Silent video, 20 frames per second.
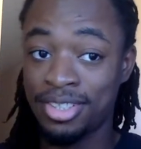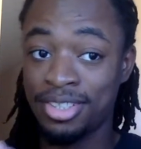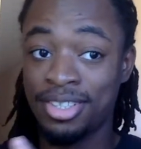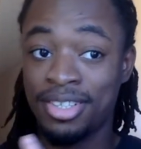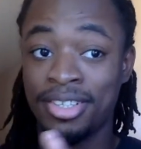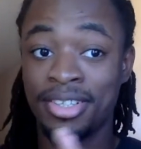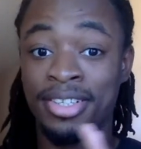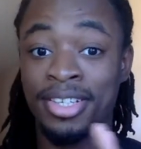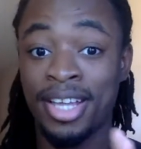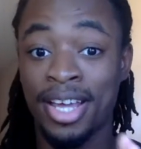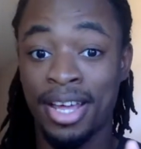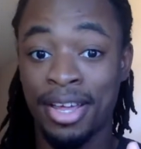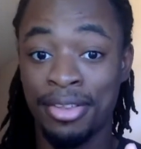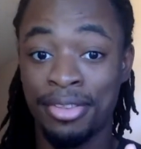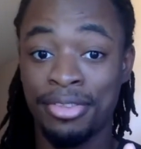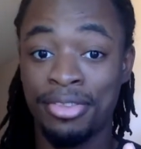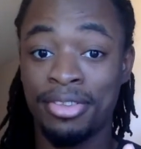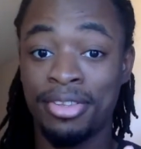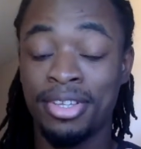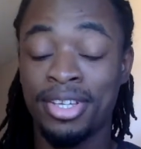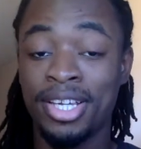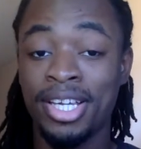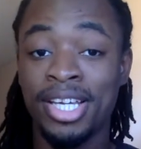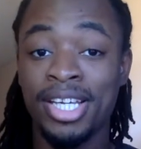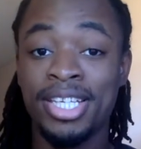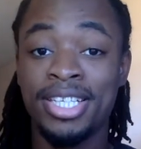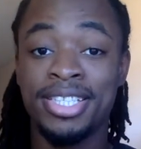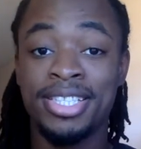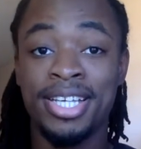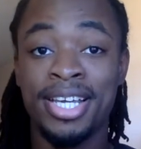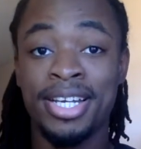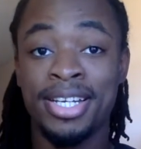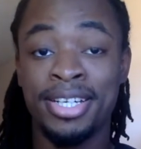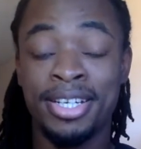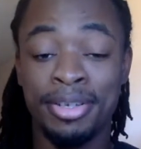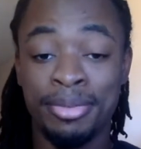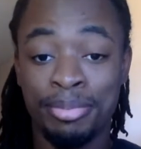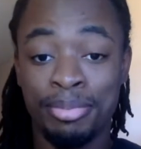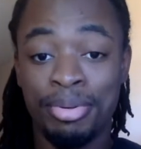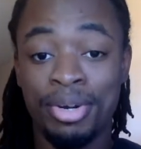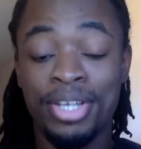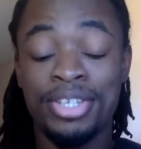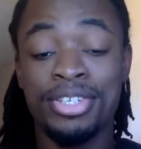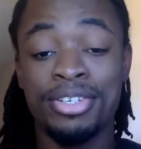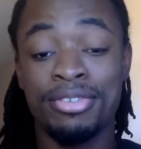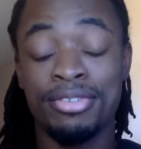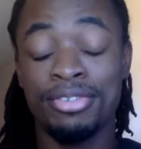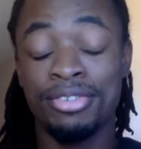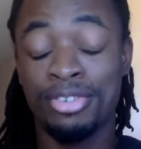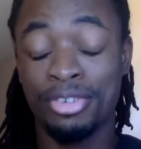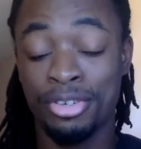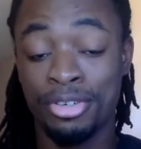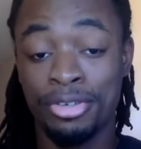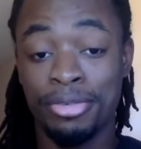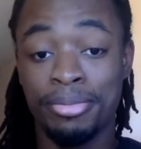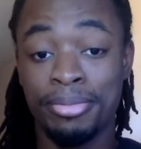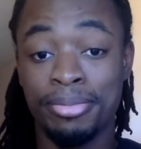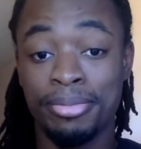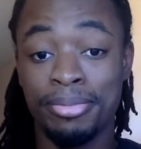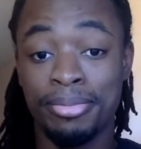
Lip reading: to death. He said it in present tense,